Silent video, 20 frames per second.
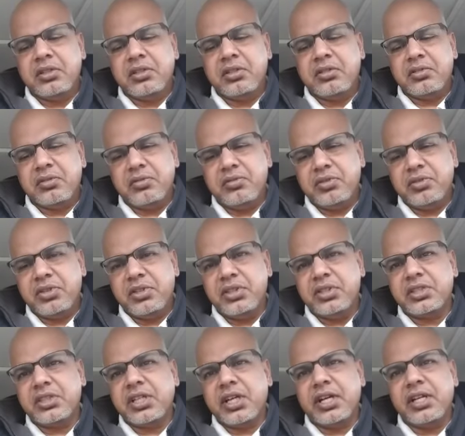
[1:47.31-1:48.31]
Uh, with
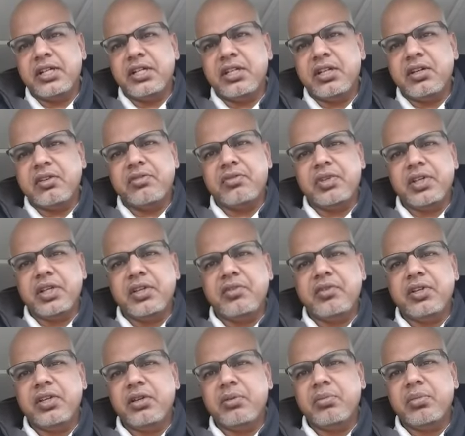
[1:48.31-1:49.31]
this kind of E
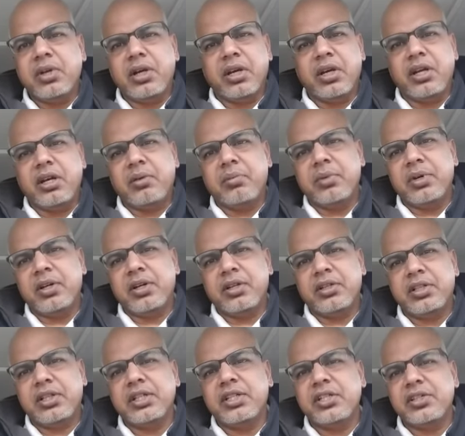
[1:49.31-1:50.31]
V M hangama
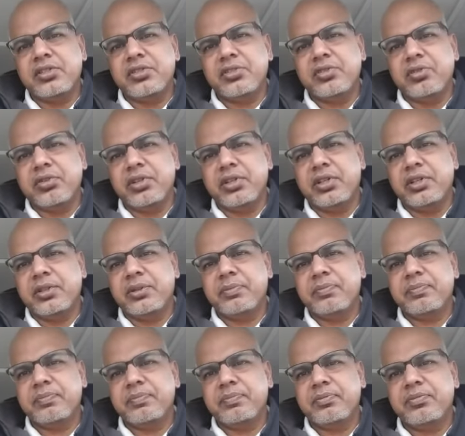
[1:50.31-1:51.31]
that he is doing.
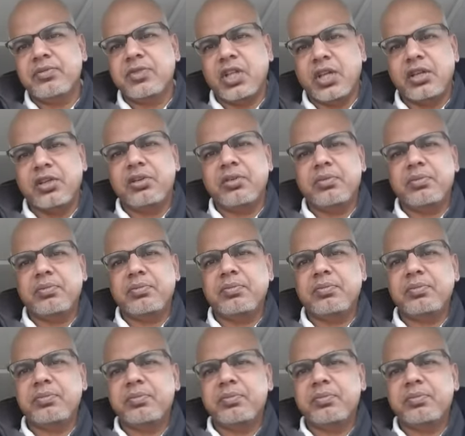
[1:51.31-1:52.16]
Thank you.